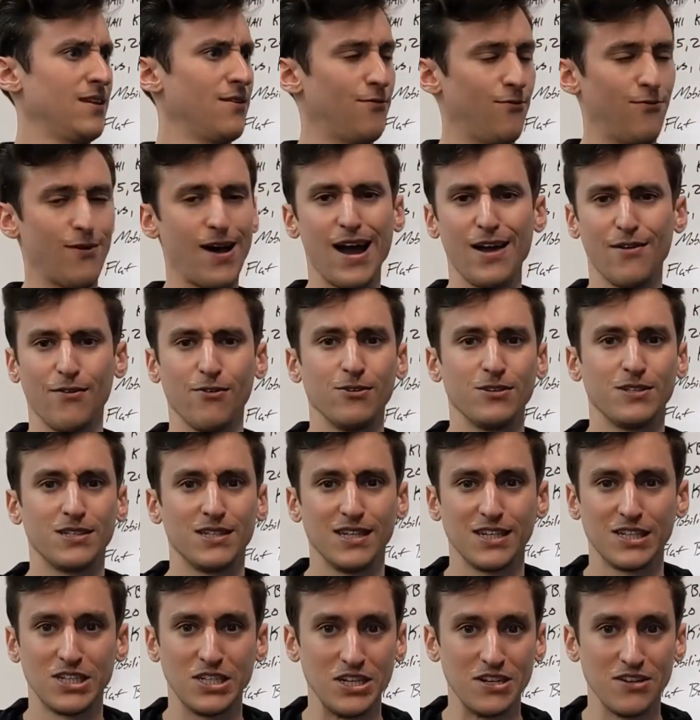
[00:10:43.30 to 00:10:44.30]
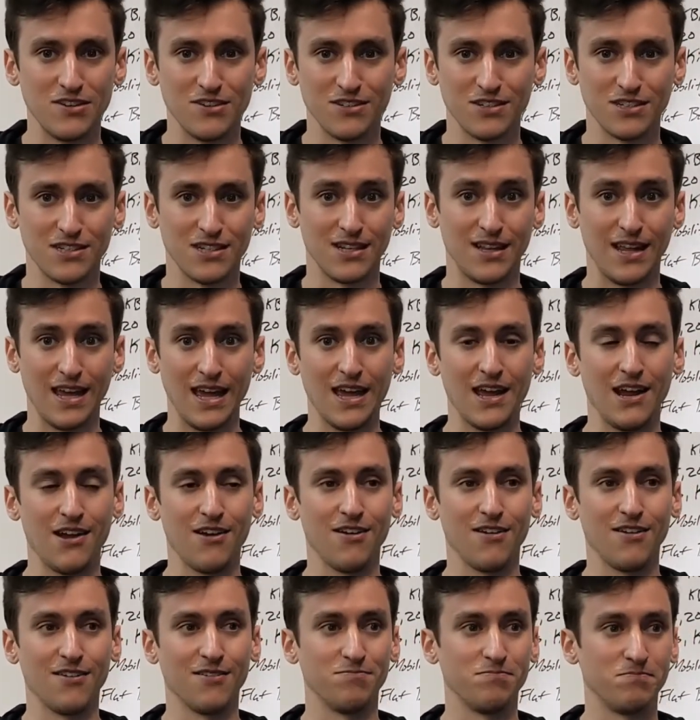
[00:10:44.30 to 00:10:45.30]
5 or 6 years. They
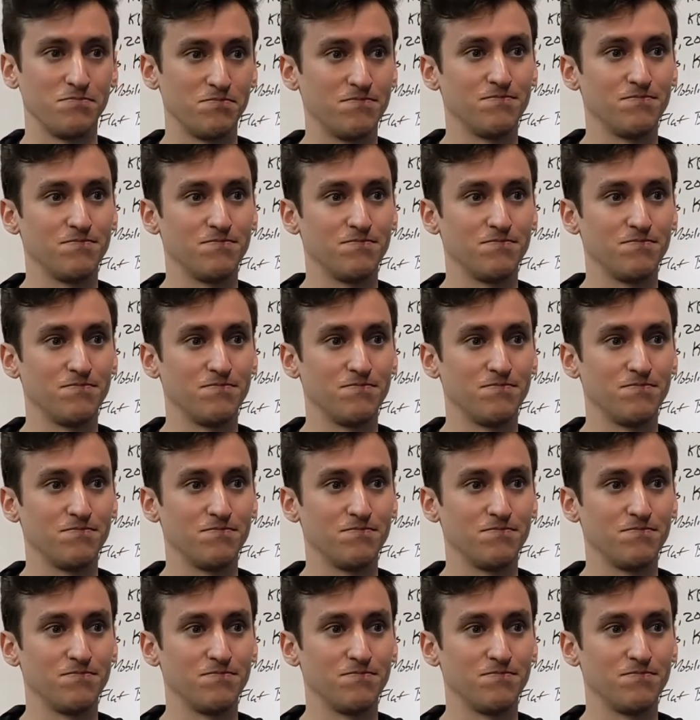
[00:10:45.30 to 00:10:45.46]
are